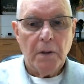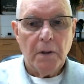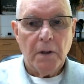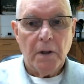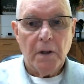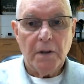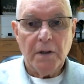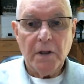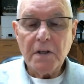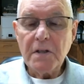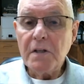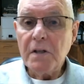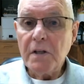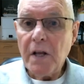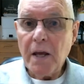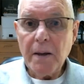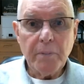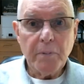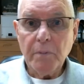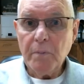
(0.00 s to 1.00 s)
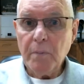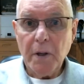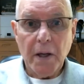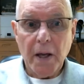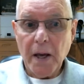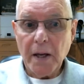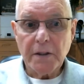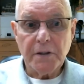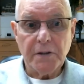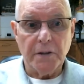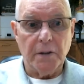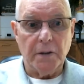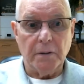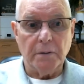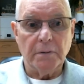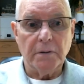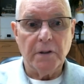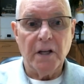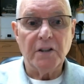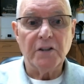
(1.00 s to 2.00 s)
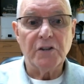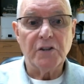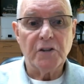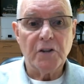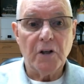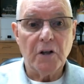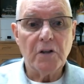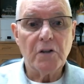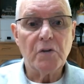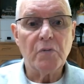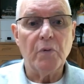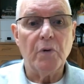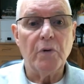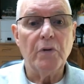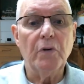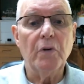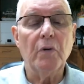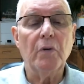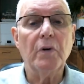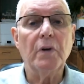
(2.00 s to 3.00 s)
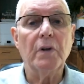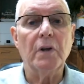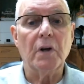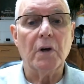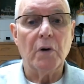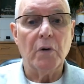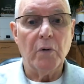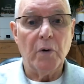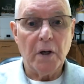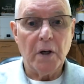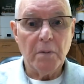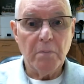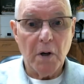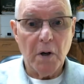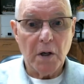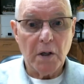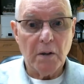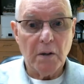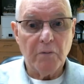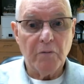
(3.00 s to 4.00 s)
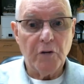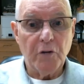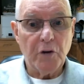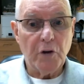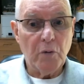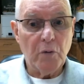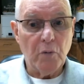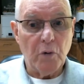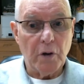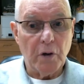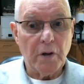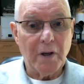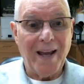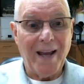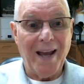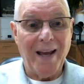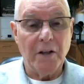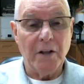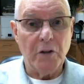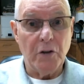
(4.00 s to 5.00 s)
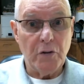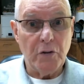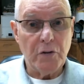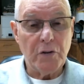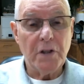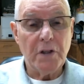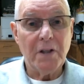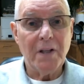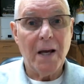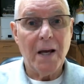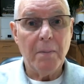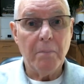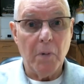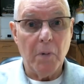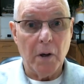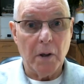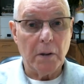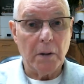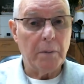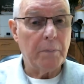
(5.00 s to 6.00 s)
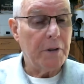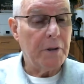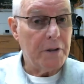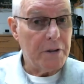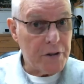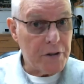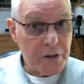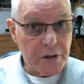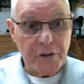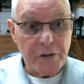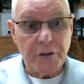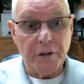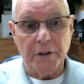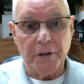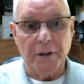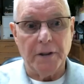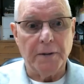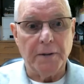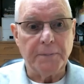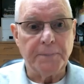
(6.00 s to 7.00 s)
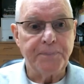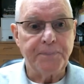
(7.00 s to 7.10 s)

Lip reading: It doesn't happen by accident. It starts with knowing the correct markup for your work and using that markup consistently.